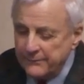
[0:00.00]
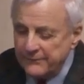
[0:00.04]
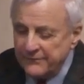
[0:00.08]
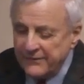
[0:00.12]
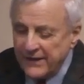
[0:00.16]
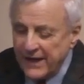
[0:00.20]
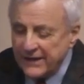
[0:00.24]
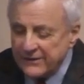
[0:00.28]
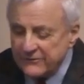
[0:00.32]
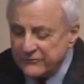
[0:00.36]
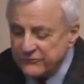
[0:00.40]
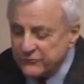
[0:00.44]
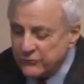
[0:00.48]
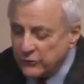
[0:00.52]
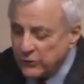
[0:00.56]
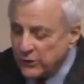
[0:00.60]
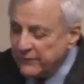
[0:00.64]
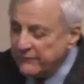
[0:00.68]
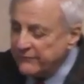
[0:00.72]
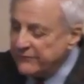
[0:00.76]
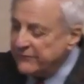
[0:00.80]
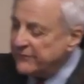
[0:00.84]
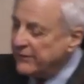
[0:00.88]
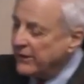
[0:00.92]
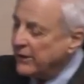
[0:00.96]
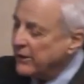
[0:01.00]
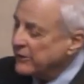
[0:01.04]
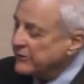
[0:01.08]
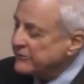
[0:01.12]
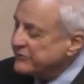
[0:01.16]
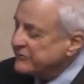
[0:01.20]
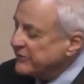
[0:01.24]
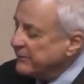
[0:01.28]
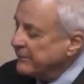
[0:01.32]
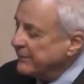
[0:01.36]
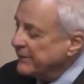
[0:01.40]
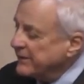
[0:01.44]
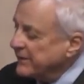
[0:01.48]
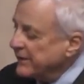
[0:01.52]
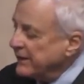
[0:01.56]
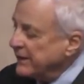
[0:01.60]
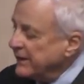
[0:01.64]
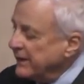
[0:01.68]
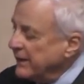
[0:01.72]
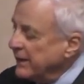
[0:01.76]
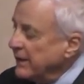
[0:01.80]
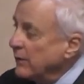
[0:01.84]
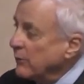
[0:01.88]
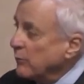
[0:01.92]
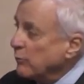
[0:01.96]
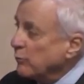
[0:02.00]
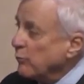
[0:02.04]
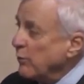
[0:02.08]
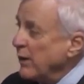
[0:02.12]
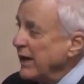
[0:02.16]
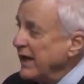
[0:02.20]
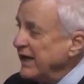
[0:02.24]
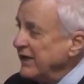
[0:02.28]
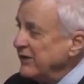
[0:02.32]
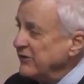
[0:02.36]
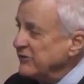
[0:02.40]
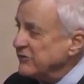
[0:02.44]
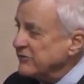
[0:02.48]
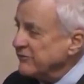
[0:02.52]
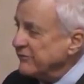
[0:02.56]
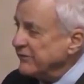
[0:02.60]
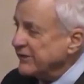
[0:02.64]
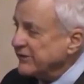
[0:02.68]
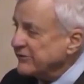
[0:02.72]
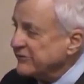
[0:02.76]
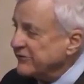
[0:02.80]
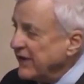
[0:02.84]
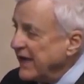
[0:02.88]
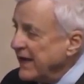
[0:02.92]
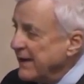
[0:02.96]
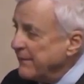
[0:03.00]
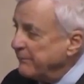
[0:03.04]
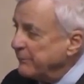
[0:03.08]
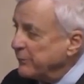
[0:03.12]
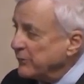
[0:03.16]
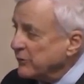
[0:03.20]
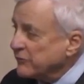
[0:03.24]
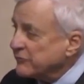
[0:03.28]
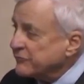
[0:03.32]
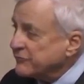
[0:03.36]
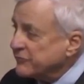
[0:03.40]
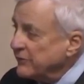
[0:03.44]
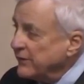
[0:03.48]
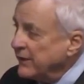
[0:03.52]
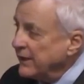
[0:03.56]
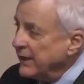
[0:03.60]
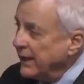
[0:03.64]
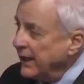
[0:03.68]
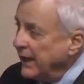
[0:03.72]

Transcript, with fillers: that sort of are some of the range of examples.